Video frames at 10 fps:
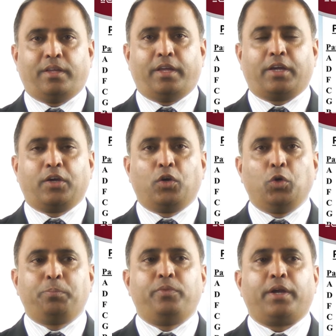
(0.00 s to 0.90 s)
A
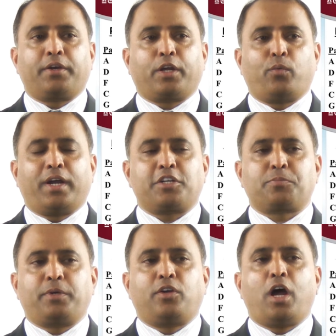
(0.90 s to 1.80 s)
group that requires
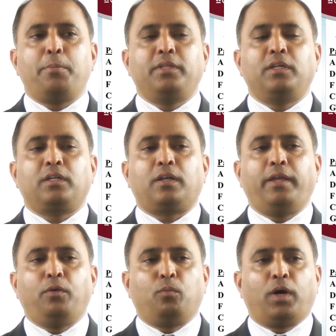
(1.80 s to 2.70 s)

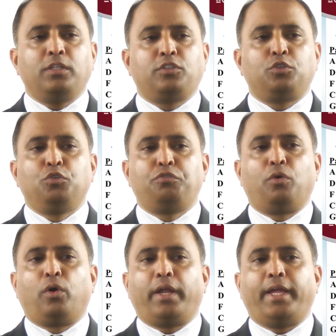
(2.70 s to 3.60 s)
predominantly 1, 2,
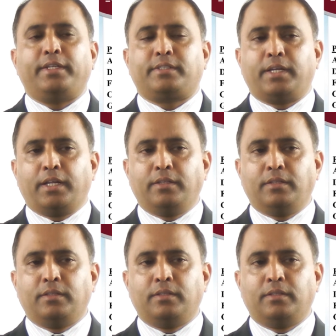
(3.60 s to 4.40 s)
4, 8, 10.